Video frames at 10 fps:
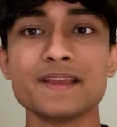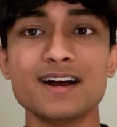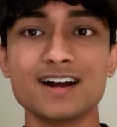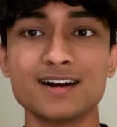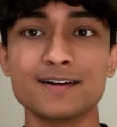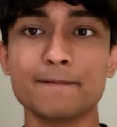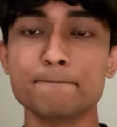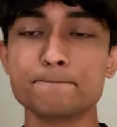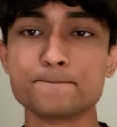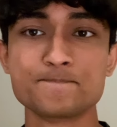
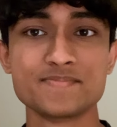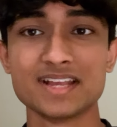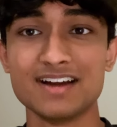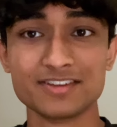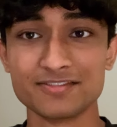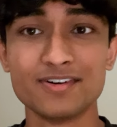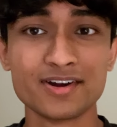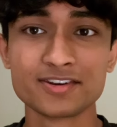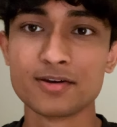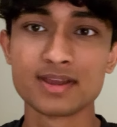Having
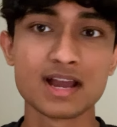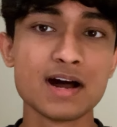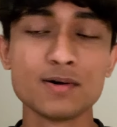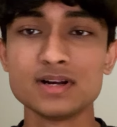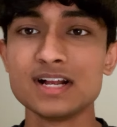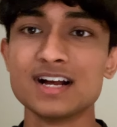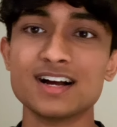fun, going out,